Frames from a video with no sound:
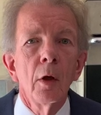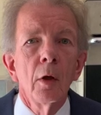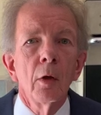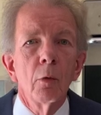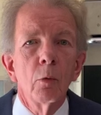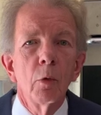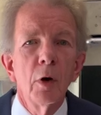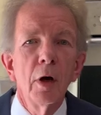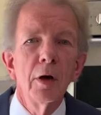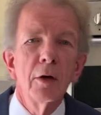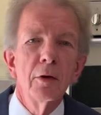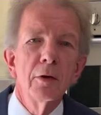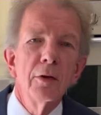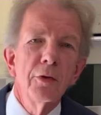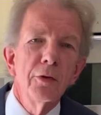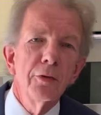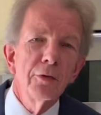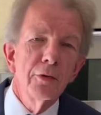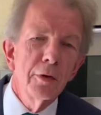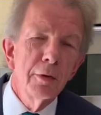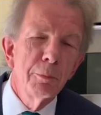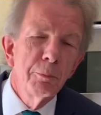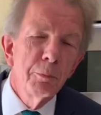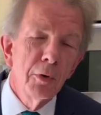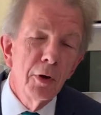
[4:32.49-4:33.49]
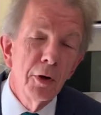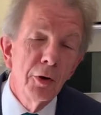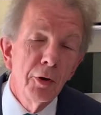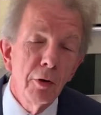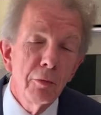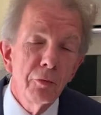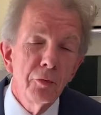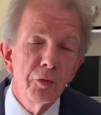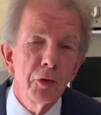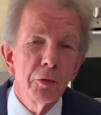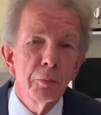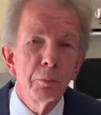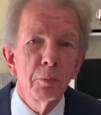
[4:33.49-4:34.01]
Well, there's an
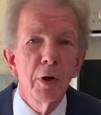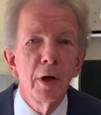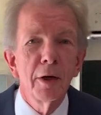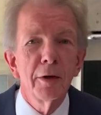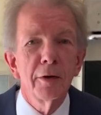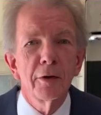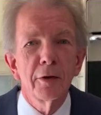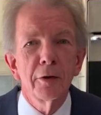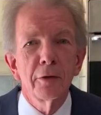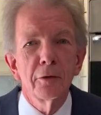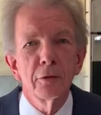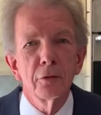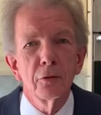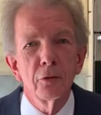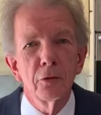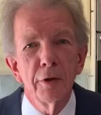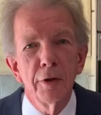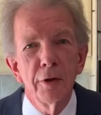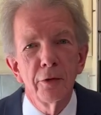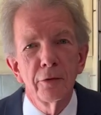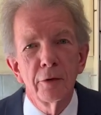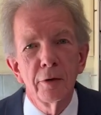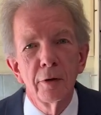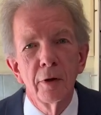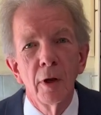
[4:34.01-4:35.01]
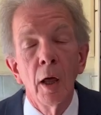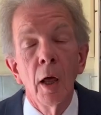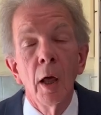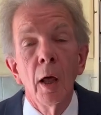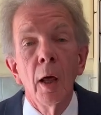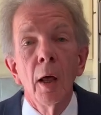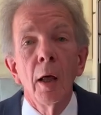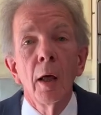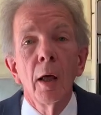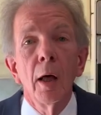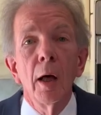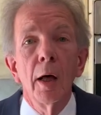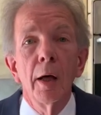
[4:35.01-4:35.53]
obvious practical reason,
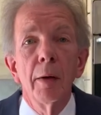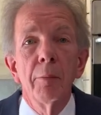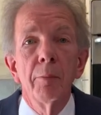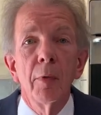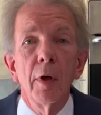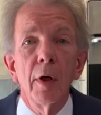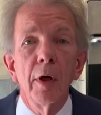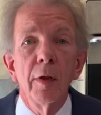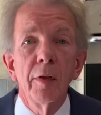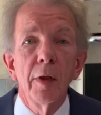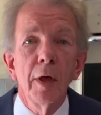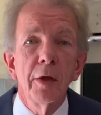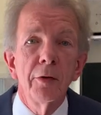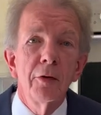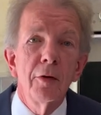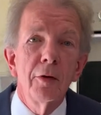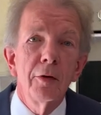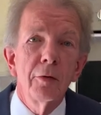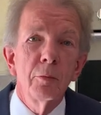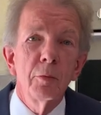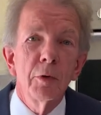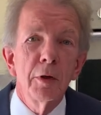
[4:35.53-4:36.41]
and that is